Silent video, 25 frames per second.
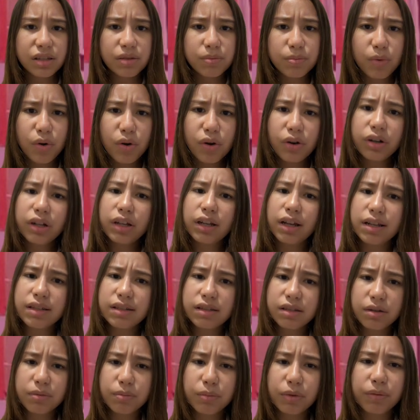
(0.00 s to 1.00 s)
more
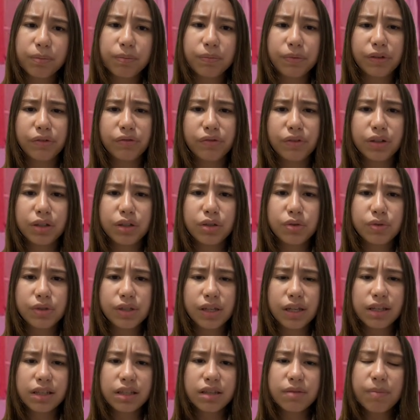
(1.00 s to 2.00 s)
customers prefer
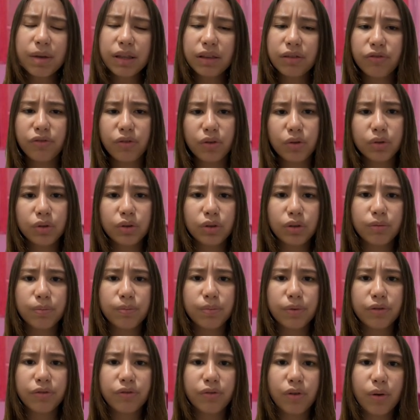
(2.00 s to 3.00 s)
using smartphone to
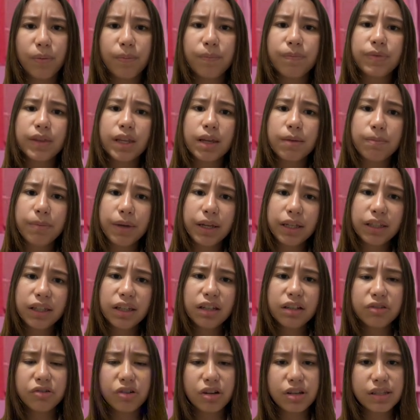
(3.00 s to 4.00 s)
perform
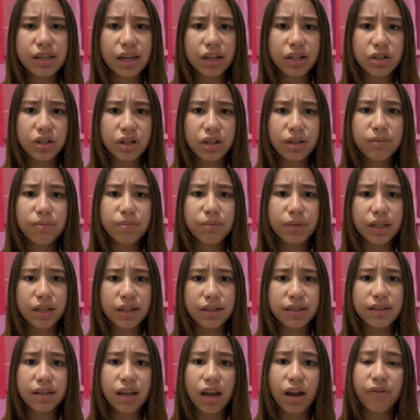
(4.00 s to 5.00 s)
banking transactions
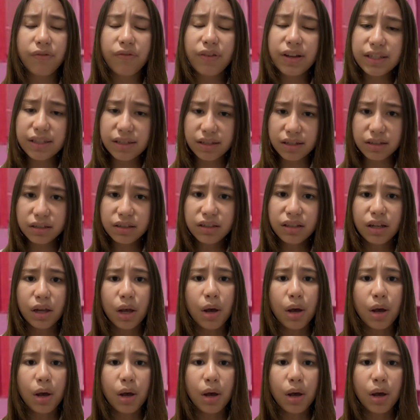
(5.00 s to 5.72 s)
because they are faster,